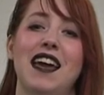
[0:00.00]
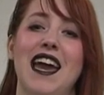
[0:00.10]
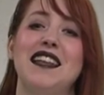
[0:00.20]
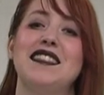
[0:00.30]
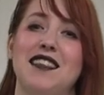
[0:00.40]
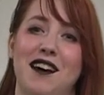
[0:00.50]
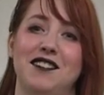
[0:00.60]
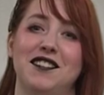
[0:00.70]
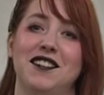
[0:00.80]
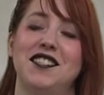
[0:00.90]
a
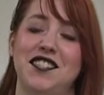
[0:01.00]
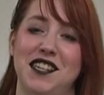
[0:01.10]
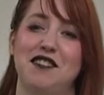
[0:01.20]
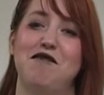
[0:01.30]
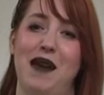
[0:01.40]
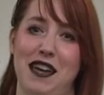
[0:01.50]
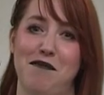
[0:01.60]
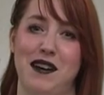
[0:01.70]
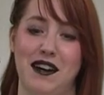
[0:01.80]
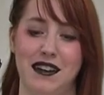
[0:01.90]
larger sheet of
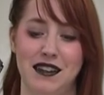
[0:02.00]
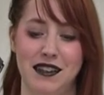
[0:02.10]
paper.